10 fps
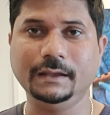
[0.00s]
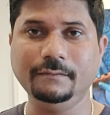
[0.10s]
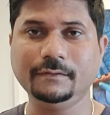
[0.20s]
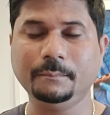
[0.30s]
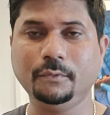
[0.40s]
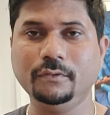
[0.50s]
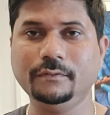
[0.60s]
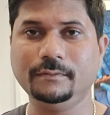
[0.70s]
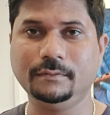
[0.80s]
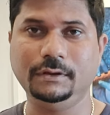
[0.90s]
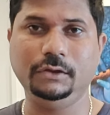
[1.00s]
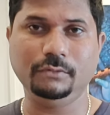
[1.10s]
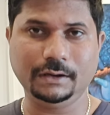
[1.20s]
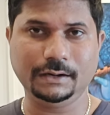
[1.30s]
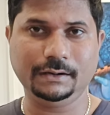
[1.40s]
if suppose
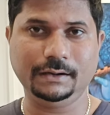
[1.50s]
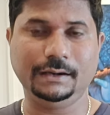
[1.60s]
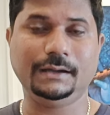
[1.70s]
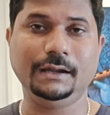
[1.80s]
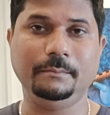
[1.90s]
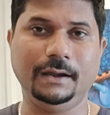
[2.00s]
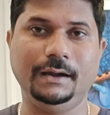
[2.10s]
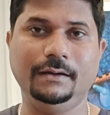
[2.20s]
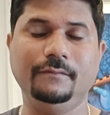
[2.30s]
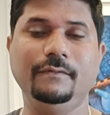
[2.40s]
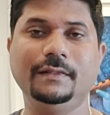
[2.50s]
you are getting married